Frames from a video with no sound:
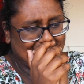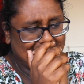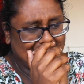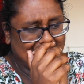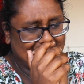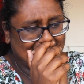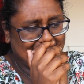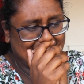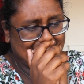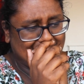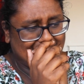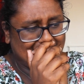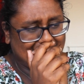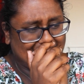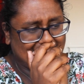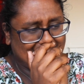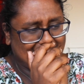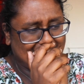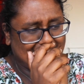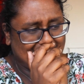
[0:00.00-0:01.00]

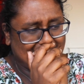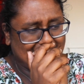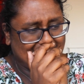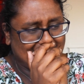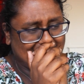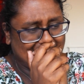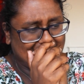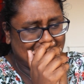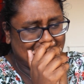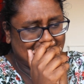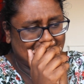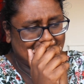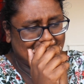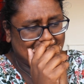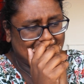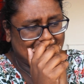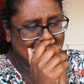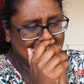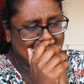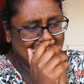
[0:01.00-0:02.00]

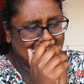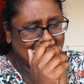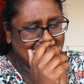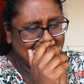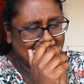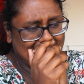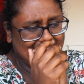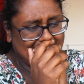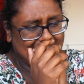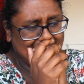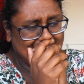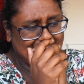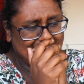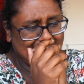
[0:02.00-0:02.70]
Nobody speaks.